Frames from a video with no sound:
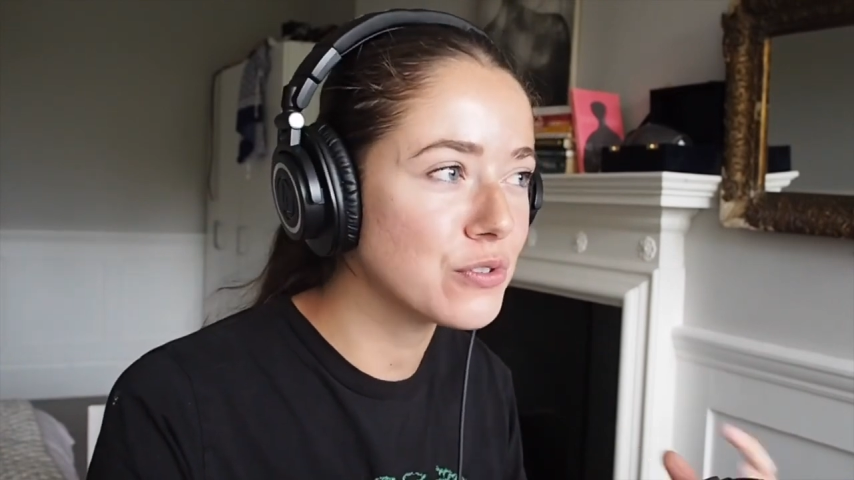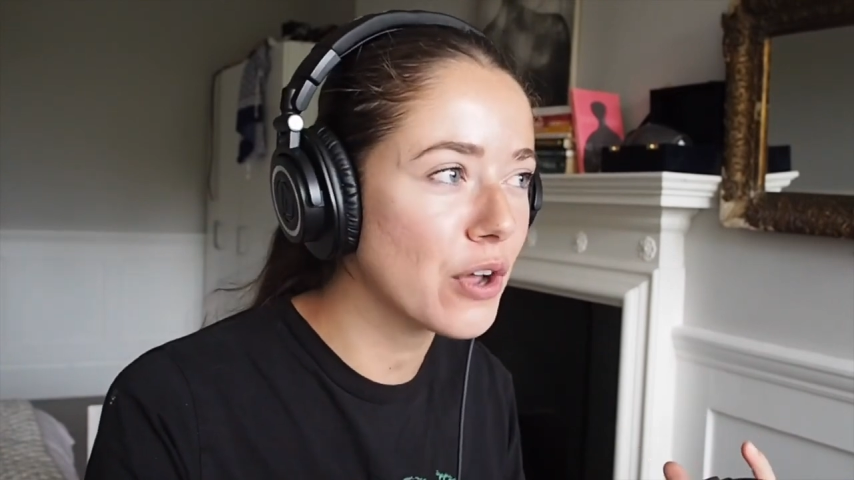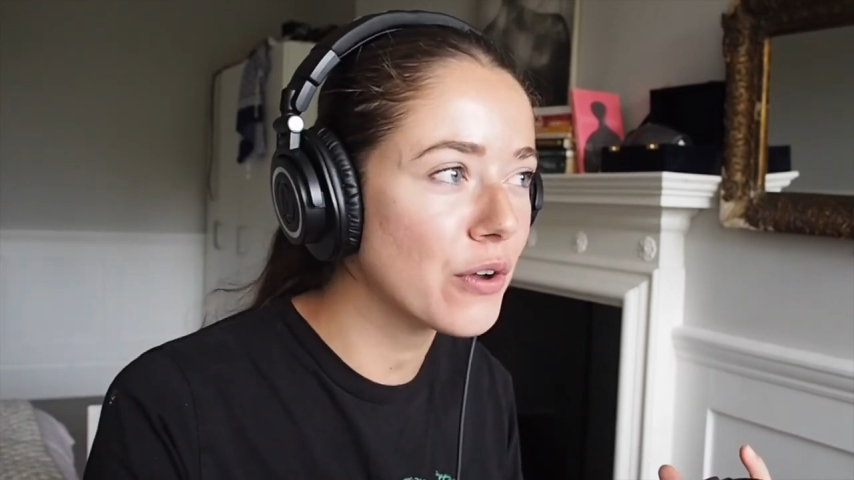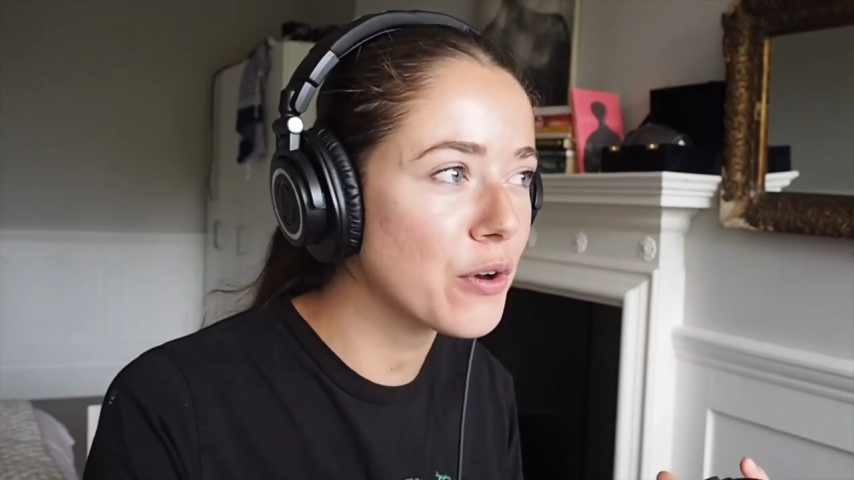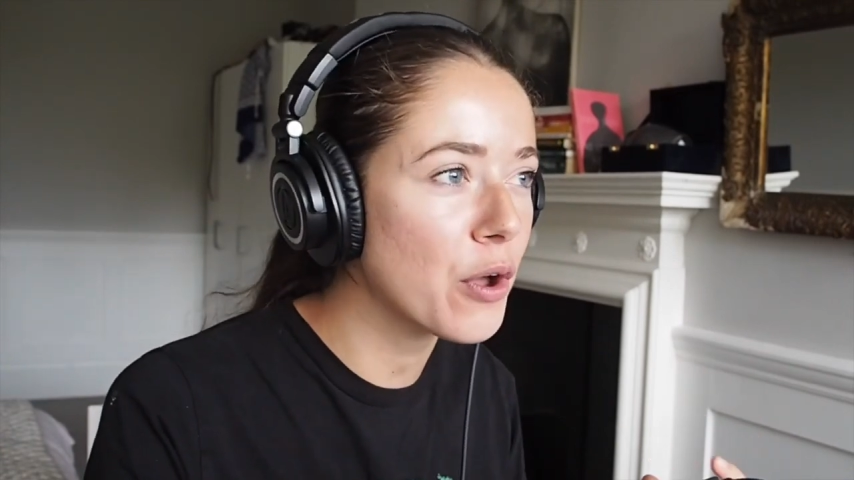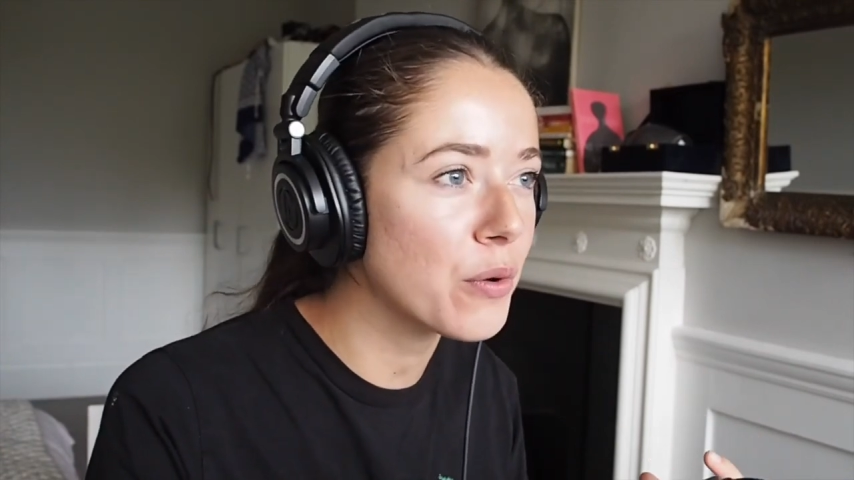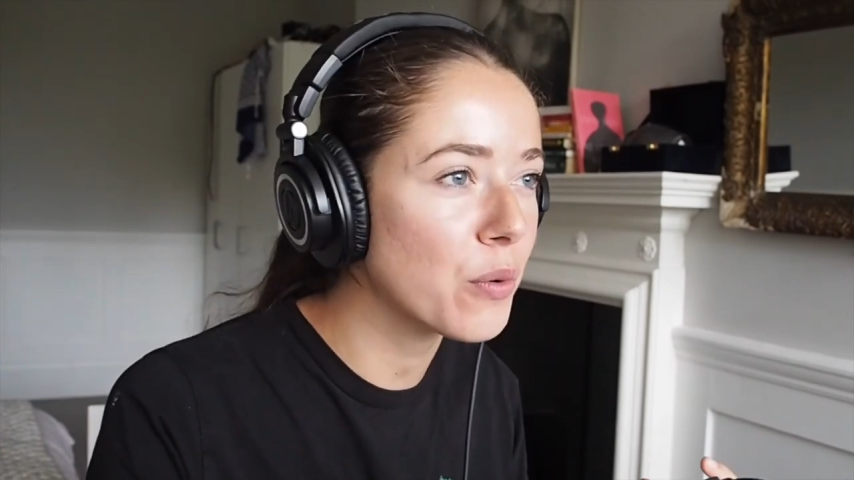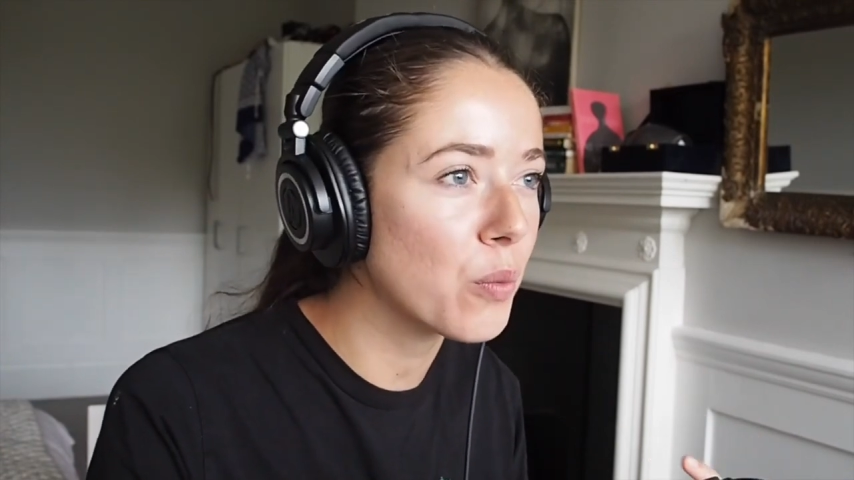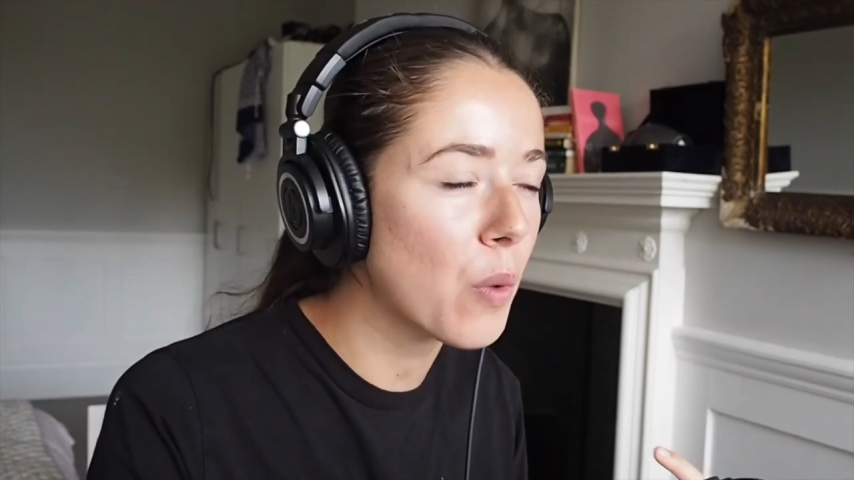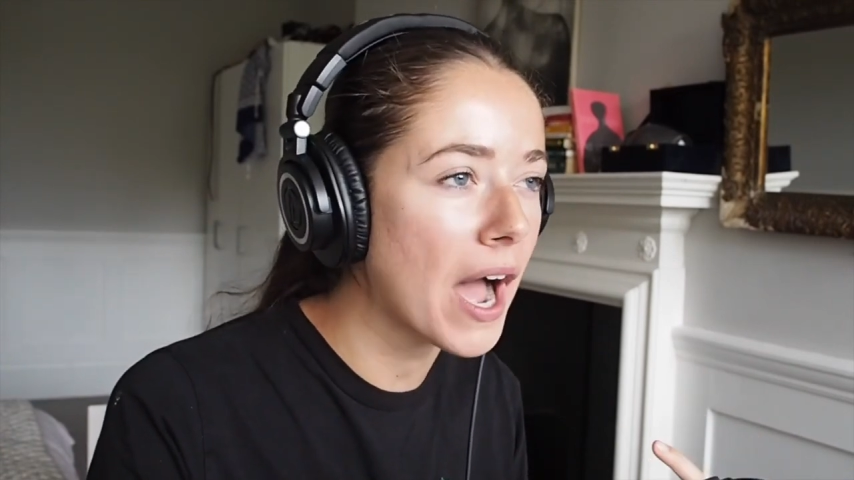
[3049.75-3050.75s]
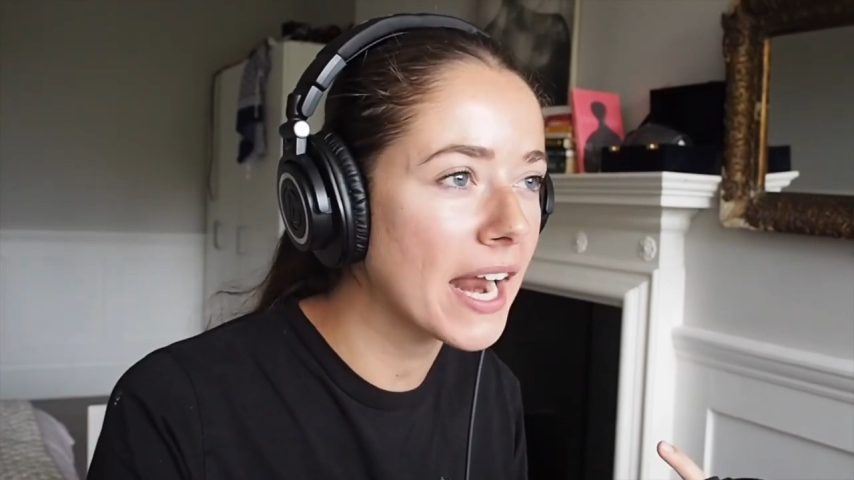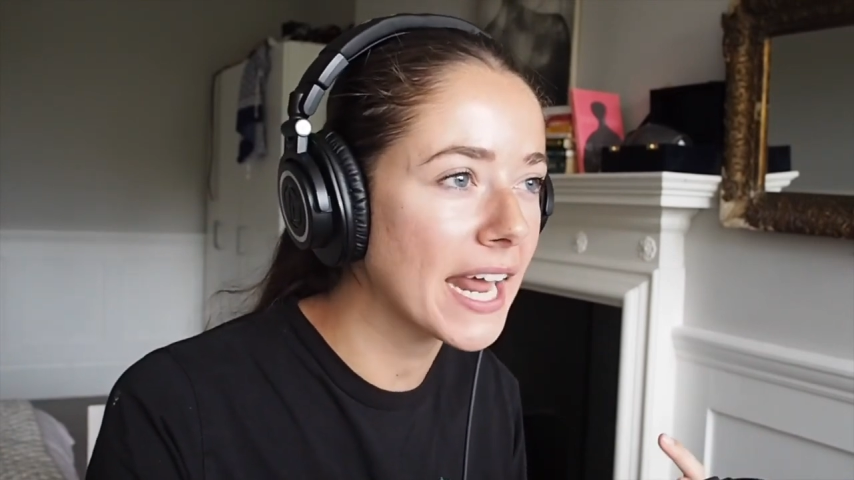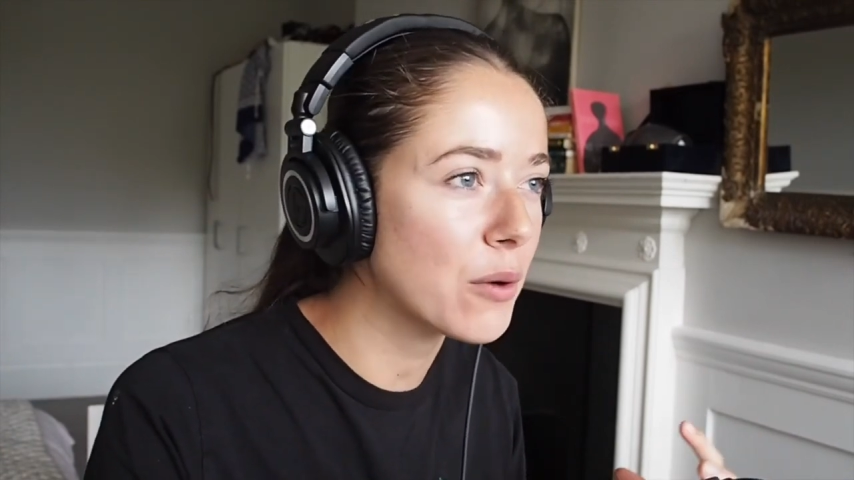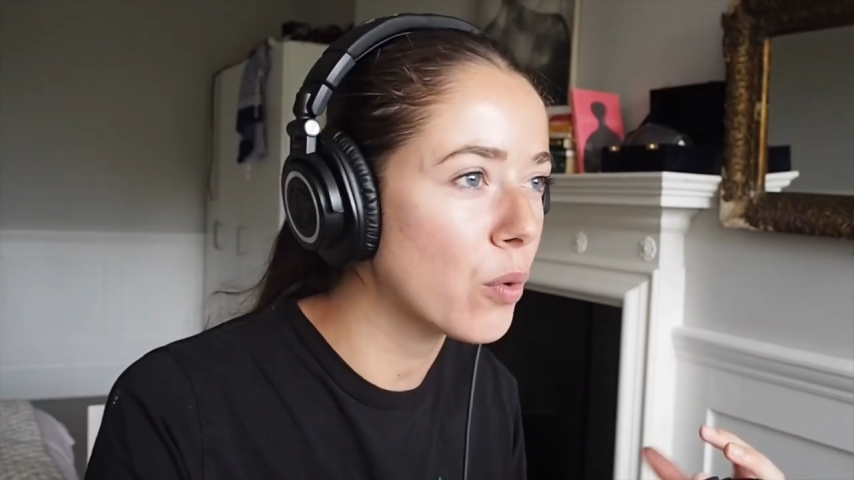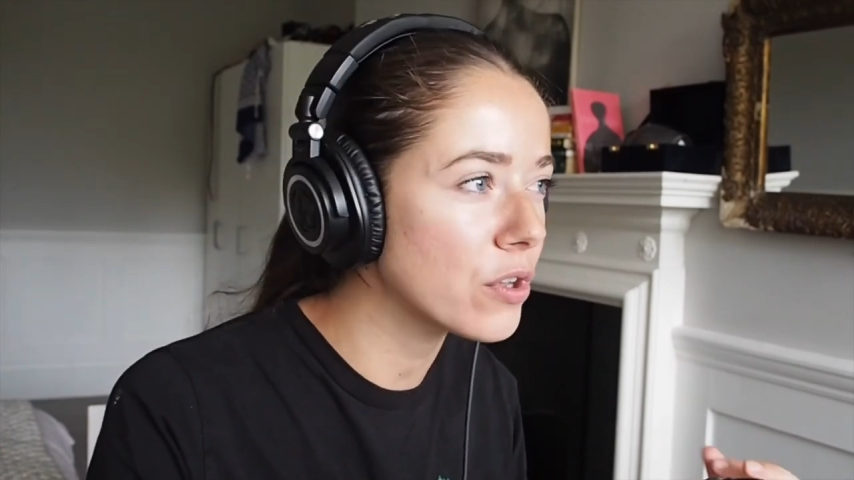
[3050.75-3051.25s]
You don't know
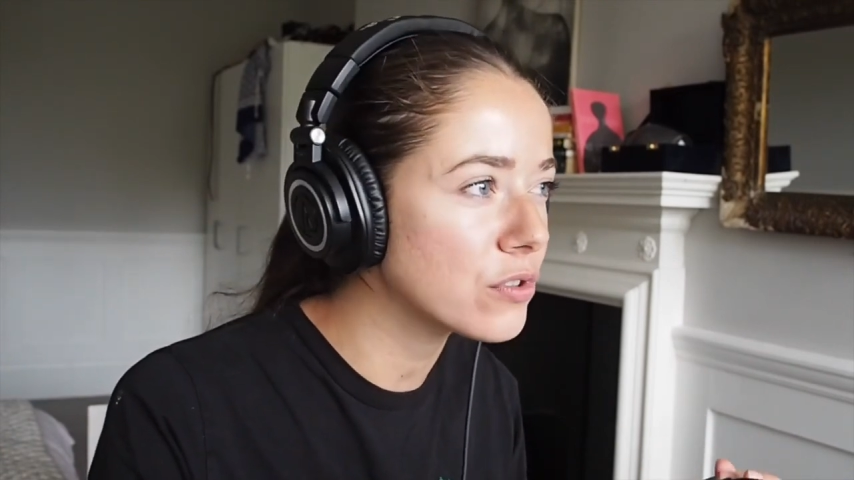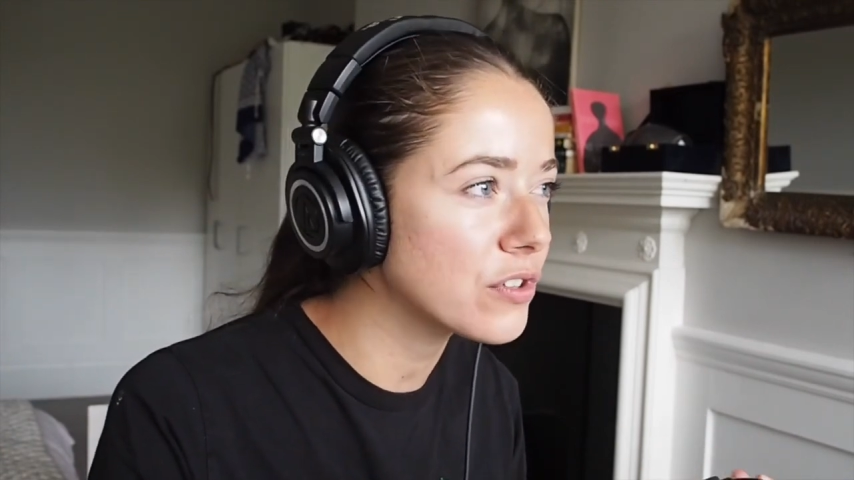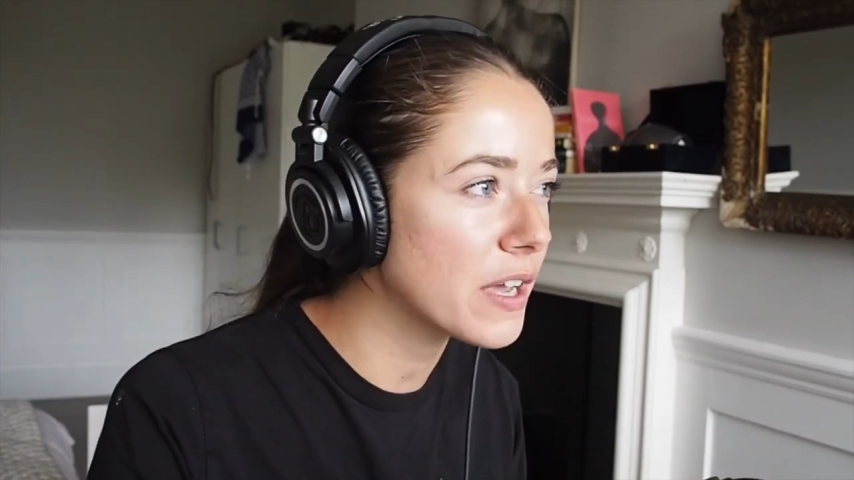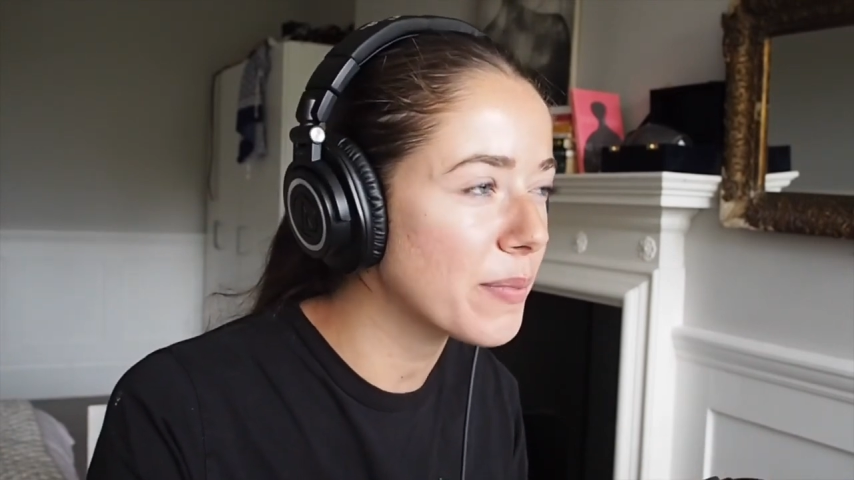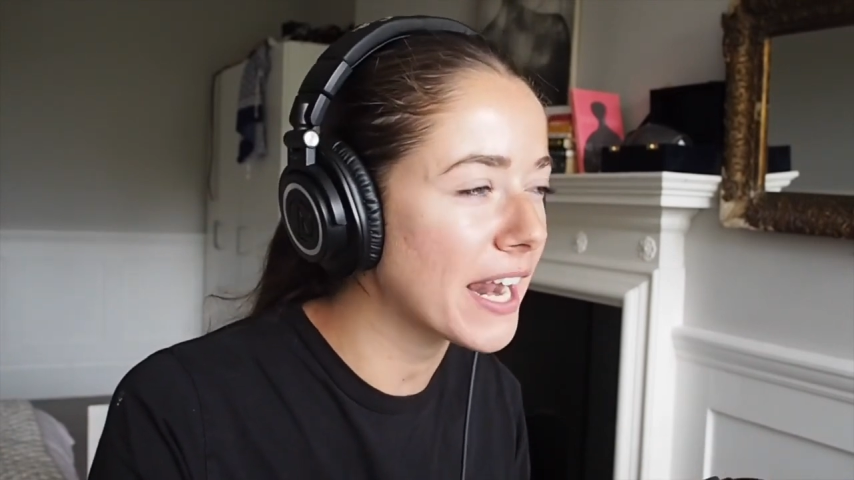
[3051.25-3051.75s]
what you're doing,